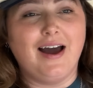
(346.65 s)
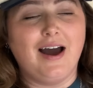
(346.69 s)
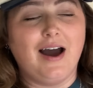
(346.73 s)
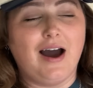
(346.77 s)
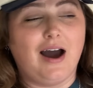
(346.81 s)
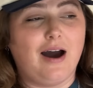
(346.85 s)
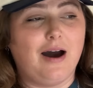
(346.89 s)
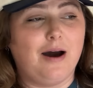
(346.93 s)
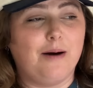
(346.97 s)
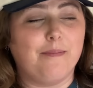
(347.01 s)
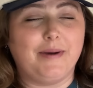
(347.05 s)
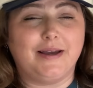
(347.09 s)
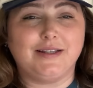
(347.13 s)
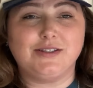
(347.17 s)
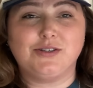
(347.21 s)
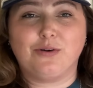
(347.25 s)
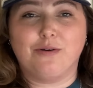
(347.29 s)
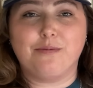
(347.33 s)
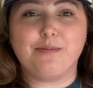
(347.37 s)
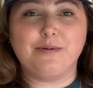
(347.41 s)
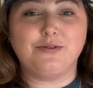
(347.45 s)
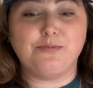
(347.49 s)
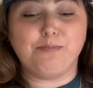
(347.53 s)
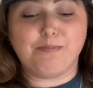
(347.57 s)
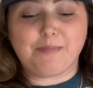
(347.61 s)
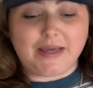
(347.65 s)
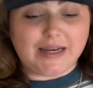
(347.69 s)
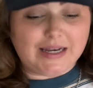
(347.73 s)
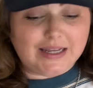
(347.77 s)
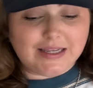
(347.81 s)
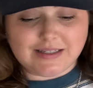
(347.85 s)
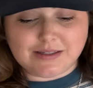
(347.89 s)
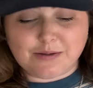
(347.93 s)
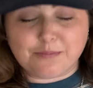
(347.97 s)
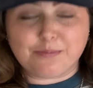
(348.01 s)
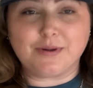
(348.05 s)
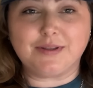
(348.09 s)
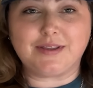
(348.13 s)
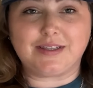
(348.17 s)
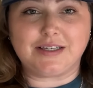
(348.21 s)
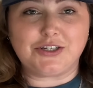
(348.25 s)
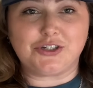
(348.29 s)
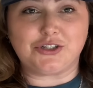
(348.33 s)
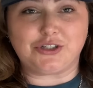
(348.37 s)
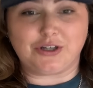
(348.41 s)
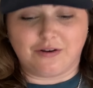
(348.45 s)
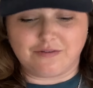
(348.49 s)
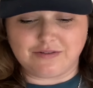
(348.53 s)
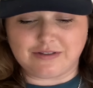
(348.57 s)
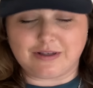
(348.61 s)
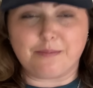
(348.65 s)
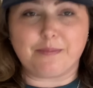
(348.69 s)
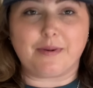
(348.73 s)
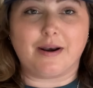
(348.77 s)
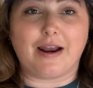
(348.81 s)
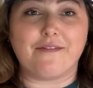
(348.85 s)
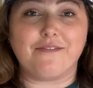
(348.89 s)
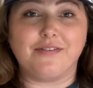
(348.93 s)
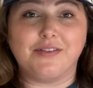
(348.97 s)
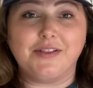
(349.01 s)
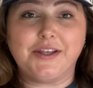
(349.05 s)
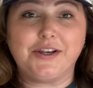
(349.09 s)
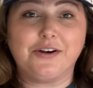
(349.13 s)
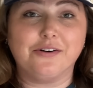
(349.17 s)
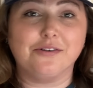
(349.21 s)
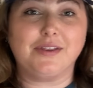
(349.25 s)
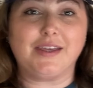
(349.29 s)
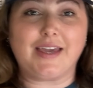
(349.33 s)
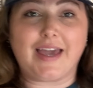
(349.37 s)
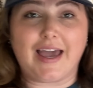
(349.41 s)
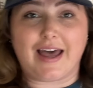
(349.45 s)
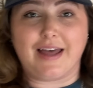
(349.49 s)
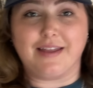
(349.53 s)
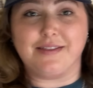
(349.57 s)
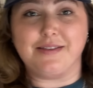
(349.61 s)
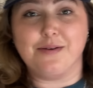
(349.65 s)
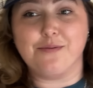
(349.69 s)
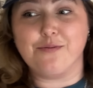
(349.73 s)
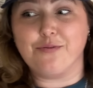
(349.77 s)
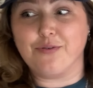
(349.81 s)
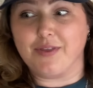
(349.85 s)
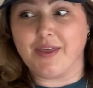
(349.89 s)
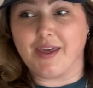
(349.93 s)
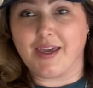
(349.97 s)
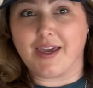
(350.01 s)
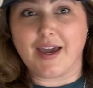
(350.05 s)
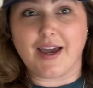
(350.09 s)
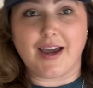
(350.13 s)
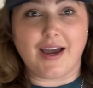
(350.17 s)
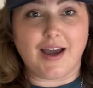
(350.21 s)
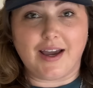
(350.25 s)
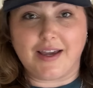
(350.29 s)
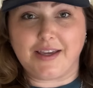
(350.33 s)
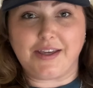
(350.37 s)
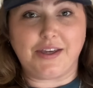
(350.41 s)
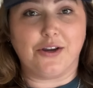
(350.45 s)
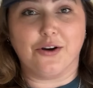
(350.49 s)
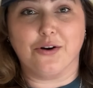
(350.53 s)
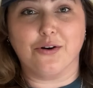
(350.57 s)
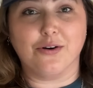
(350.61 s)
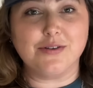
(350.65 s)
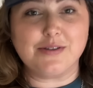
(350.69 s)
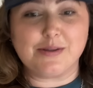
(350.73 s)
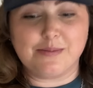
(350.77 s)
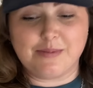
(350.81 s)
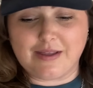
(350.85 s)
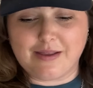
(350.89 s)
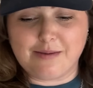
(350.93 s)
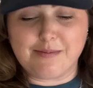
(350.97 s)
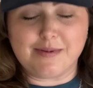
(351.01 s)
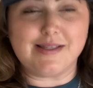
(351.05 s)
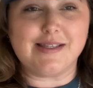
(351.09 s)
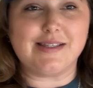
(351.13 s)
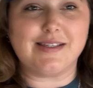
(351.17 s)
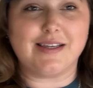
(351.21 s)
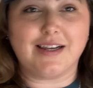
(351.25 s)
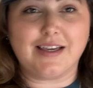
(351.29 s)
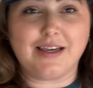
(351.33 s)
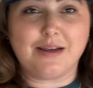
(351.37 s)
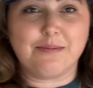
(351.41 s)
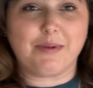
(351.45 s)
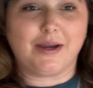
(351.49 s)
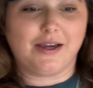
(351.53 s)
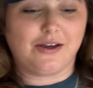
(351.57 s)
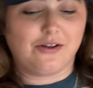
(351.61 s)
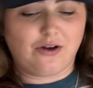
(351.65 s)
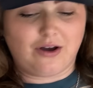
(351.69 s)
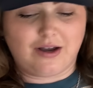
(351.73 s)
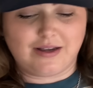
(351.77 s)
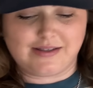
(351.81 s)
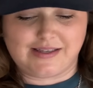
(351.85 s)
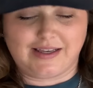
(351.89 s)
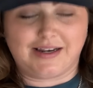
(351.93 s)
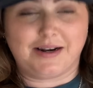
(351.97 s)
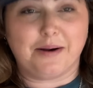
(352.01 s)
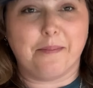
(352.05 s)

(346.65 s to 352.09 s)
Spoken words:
And so I've been meaning to put these shelves up, and I've literally had them for like a year or something. They've been sitting in my closet in a